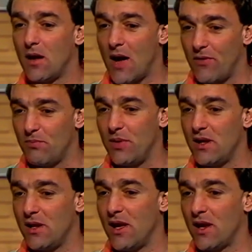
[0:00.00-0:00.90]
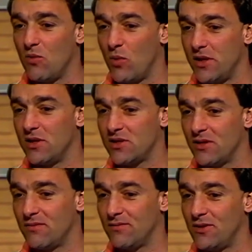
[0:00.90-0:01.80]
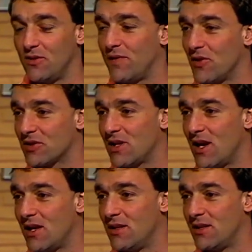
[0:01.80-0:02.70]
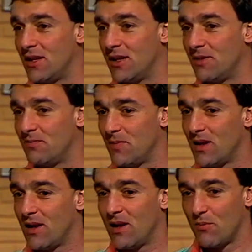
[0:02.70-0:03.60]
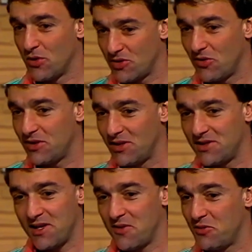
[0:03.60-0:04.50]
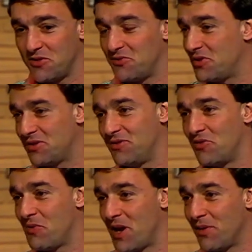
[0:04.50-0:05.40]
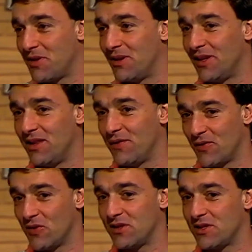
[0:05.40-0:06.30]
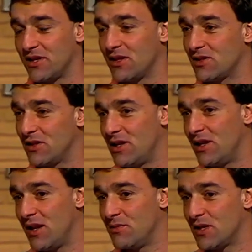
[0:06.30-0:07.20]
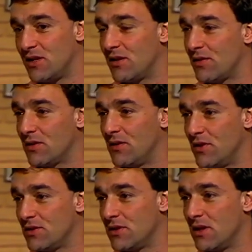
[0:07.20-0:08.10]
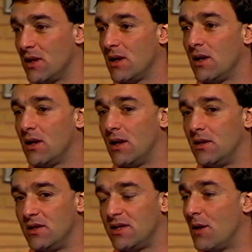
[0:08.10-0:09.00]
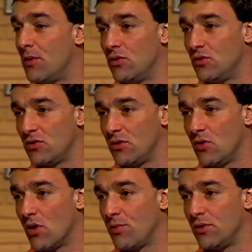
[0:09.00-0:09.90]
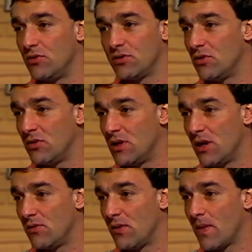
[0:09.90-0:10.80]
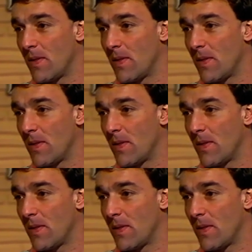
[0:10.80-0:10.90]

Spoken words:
having been there and witnessed it, firsthand, I must honestly say I wish they'd just do away with it and let the 46 league games in the third division determine who's going to go up and who's going to go down.